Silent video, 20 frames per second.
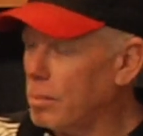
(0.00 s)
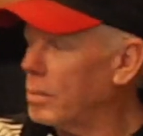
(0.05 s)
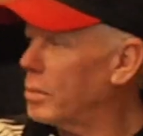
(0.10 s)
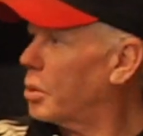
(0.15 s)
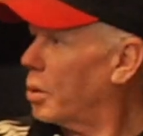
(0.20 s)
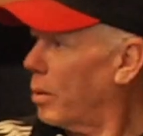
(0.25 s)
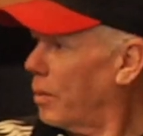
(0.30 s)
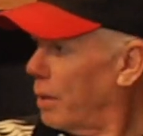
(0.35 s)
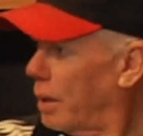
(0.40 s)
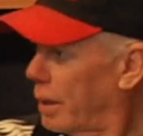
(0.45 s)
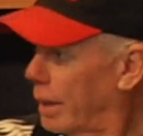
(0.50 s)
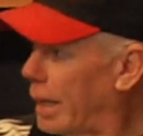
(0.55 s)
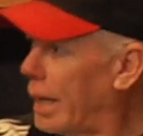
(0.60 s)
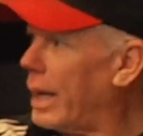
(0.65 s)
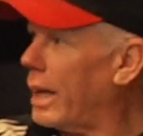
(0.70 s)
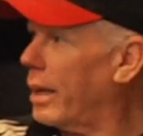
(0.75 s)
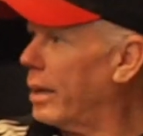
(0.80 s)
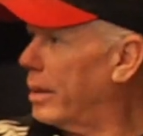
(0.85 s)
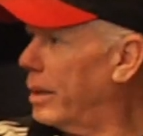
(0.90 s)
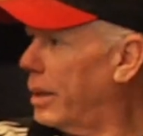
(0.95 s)
sort of a
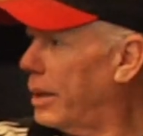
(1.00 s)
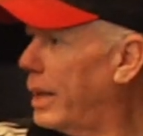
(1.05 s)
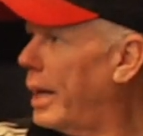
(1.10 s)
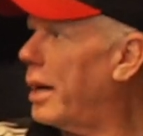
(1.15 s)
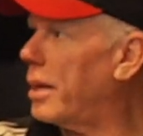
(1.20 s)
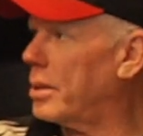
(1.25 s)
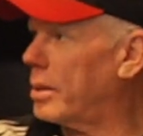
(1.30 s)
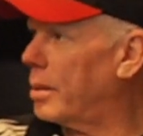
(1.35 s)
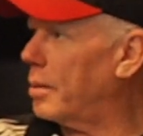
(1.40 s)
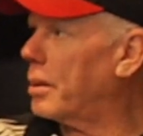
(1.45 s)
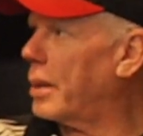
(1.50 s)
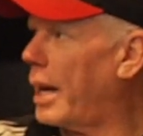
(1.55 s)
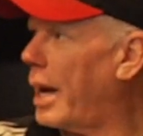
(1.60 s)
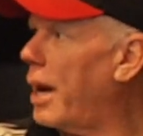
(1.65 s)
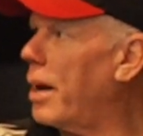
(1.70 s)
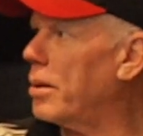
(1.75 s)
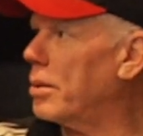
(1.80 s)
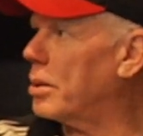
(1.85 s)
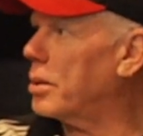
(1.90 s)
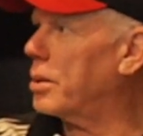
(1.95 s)
league that, yes, it
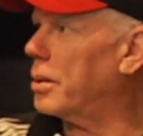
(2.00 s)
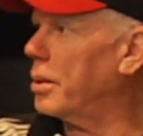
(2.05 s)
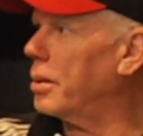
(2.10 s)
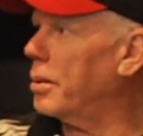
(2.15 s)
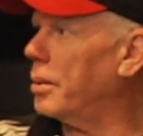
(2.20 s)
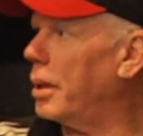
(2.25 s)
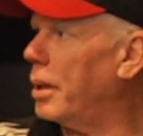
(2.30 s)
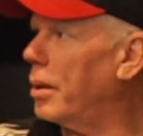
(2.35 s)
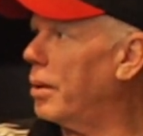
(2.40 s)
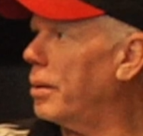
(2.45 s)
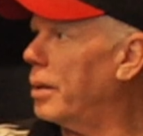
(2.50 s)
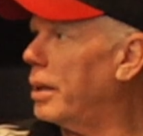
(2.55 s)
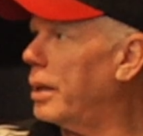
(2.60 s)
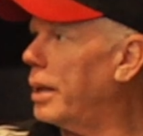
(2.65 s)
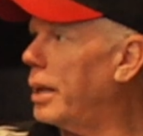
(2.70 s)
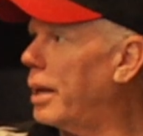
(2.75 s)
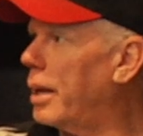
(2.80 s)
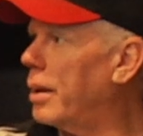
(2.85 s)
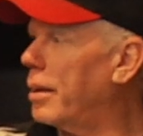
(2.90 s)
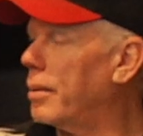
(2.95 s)
counts too, you know,
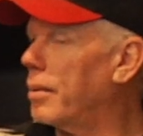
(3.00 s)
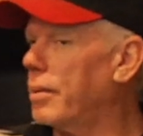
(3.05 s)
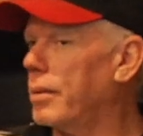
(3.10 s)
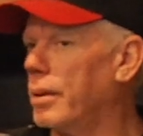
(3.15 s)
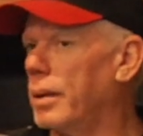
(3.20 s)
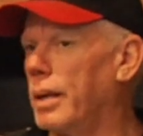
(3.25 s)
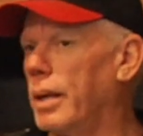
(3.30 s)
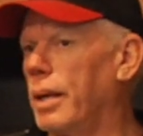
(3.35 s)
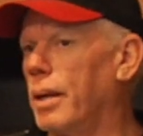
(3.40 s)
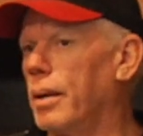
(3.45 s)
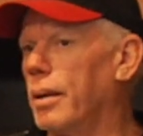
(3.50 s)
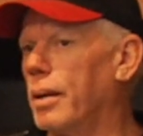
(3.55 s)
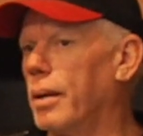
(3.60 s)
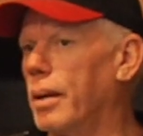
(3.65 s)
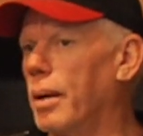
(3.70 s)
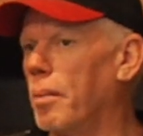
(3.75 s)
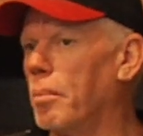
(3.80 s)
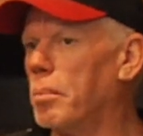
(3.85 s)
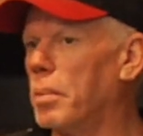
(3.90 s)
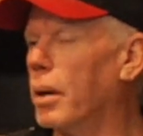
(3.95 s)
and
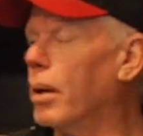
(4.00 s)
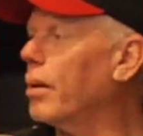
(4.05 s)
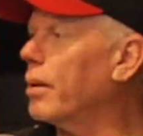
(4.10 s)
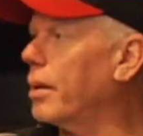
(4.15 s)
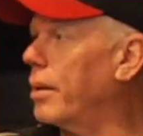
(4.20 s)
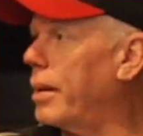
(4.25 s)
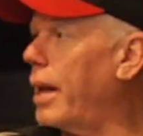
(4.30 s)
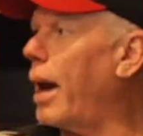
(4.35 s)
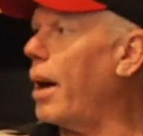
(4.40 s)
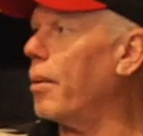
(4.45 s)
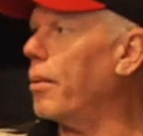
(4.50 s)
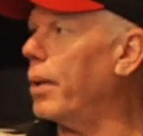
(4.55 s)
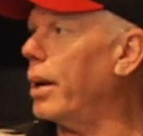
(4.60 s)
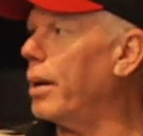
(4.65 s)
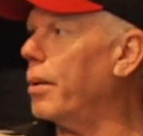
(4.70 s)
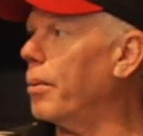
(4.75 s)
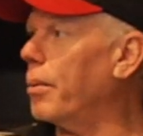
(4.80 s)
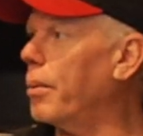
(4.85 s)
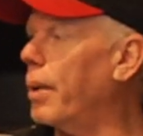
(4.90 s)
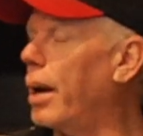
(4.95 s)
build it that
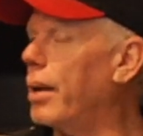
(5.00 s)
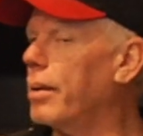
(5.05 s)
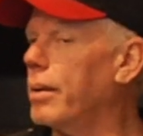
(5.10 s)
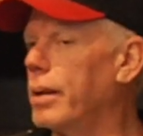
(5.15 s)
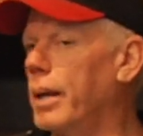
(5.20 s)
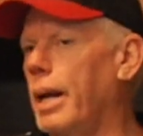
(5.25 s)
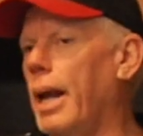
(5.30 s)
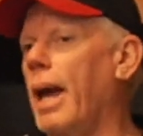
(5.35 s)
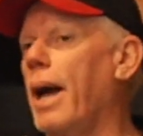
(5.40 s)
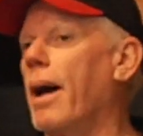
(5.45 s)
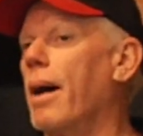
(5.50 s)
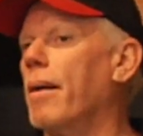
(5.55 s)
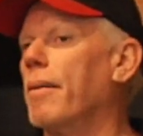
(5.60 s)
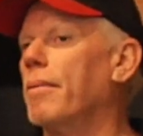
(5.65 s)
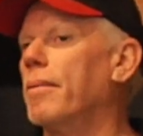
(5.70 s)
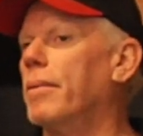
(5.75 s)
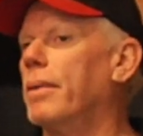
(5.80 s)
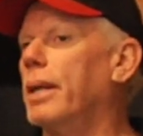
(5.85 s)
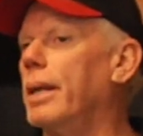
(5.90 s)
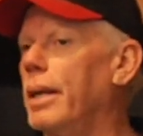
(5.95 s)
way rather than
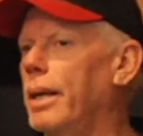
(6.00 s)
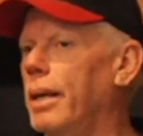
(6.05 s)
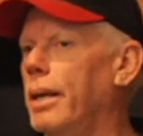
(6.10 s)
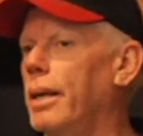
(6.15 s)
have